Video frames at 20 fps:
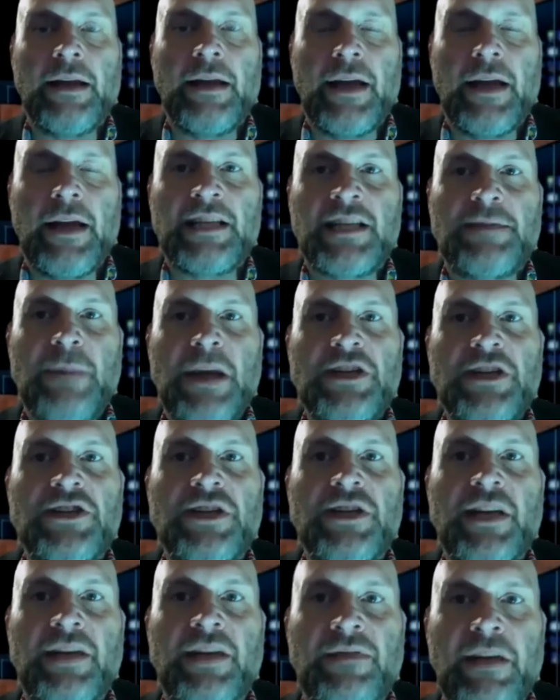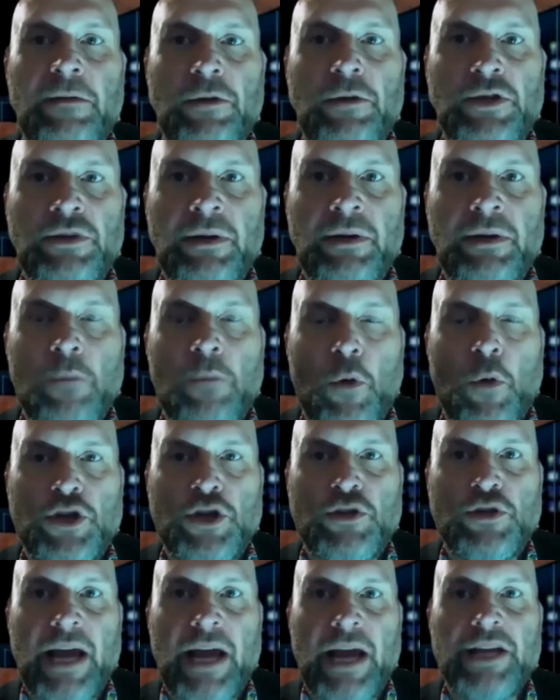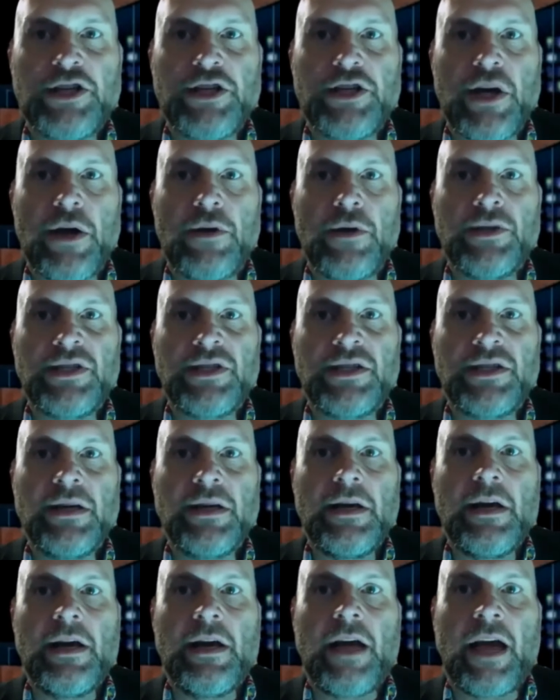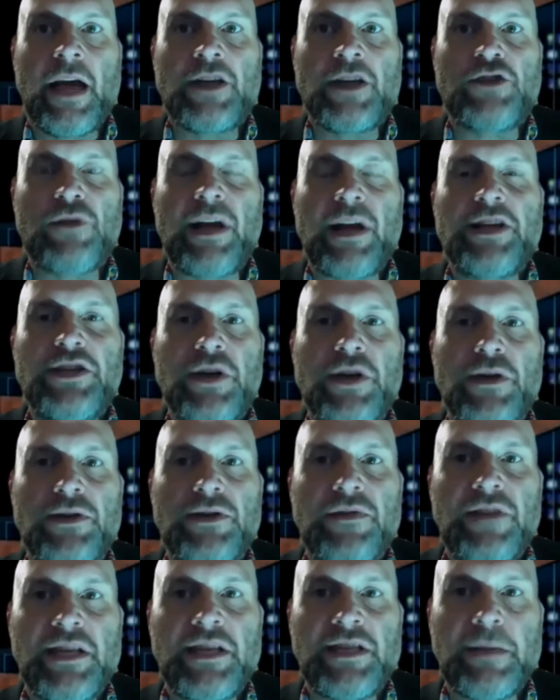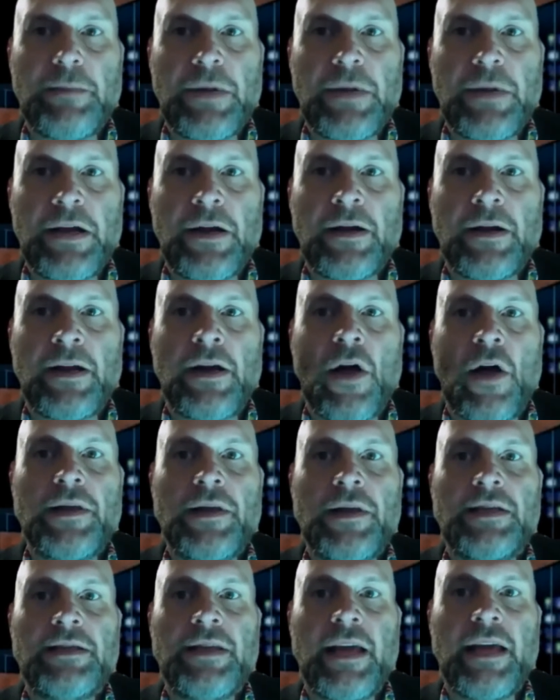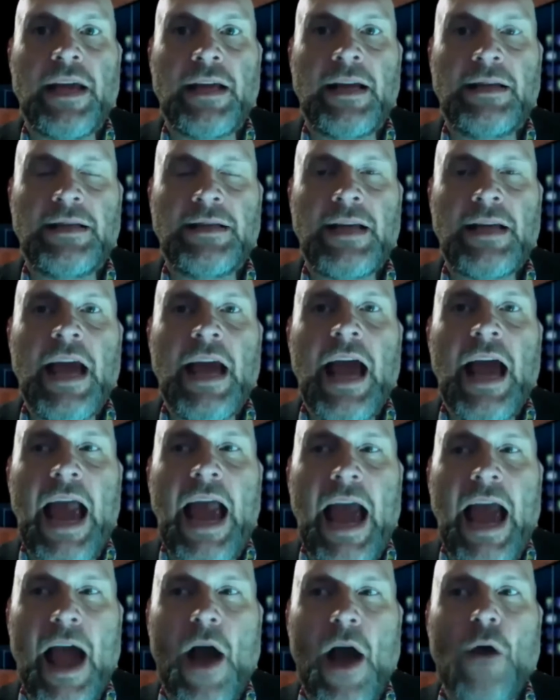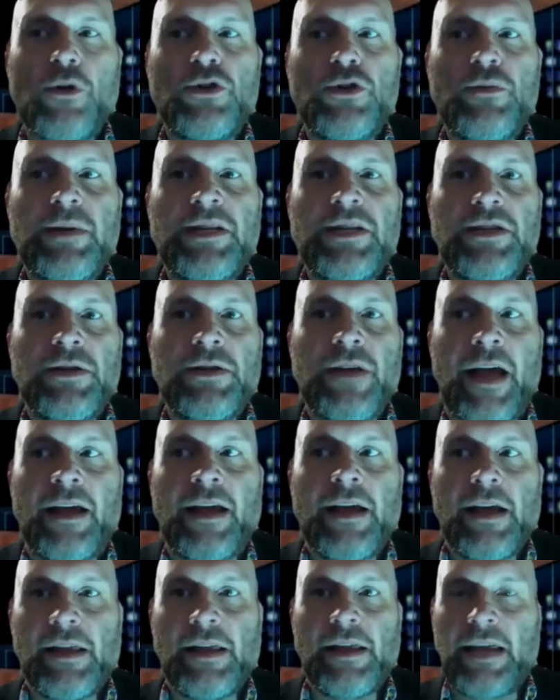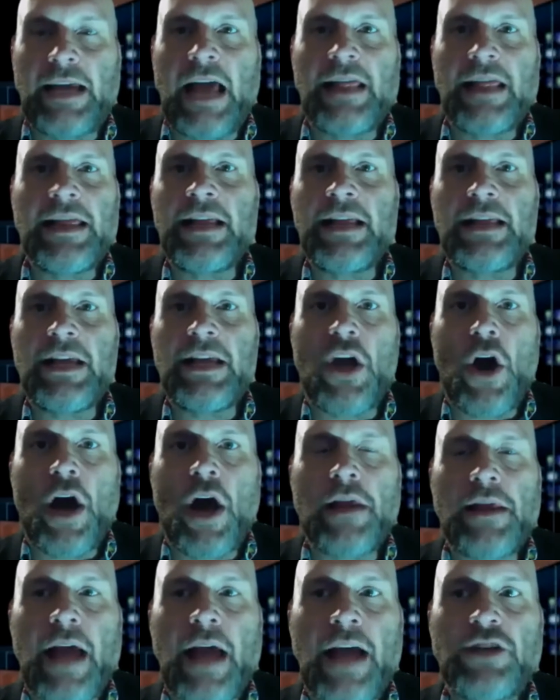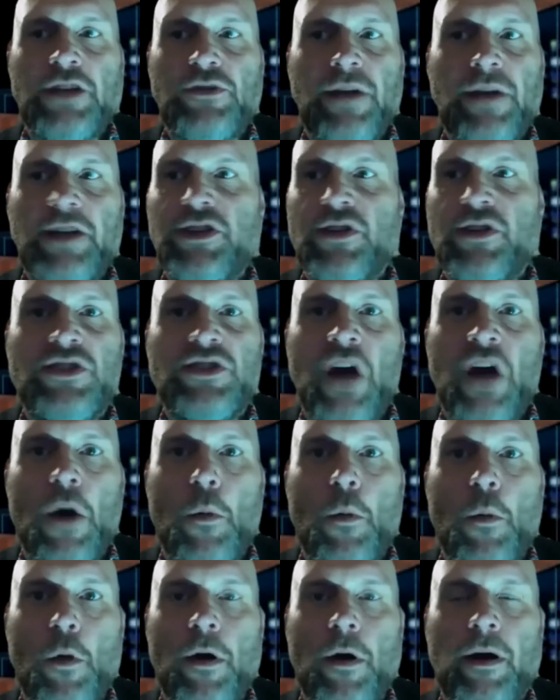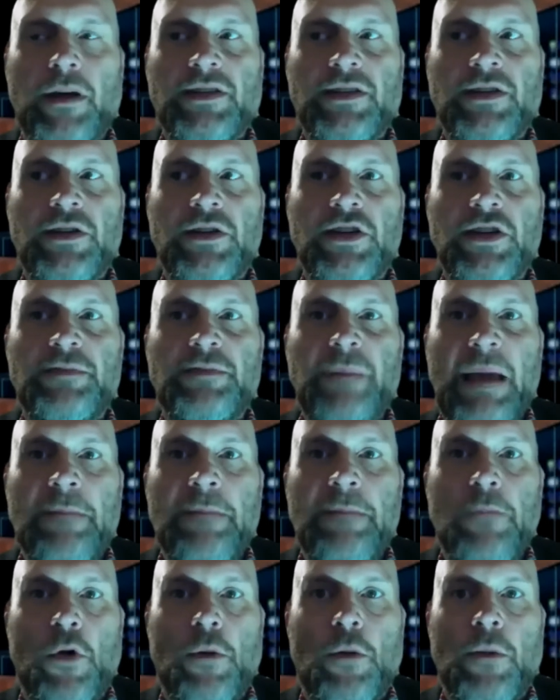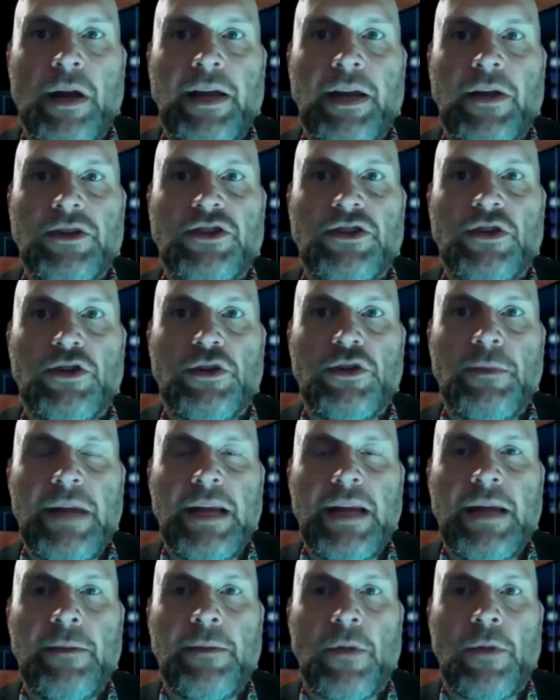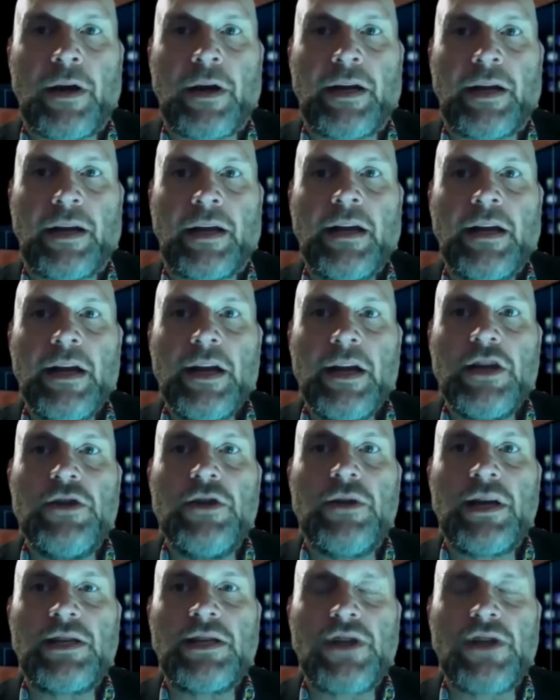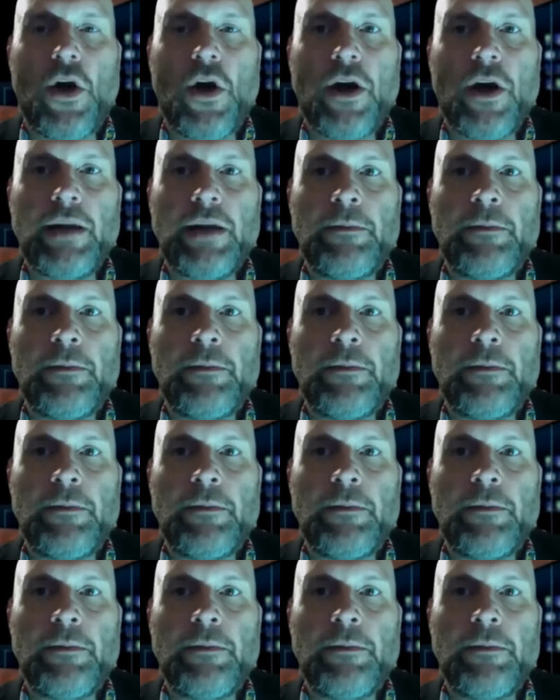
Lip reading: especially if they were doing more trade shows and trade shows have disappeared and all these things. How do we do that? Like, I think the online trade shows don't work. So you spend more money on social media marketing. You could target